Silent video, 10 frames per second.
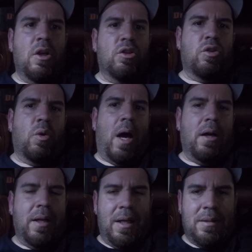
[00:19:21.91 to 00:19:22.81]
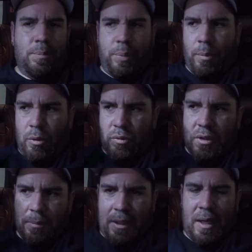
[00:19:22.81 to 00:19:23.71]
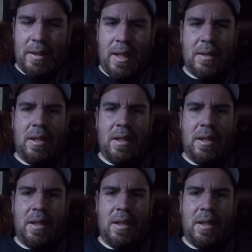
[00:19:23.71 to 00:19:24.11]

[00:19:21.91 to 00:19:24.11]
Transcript: So how could I promote something like that?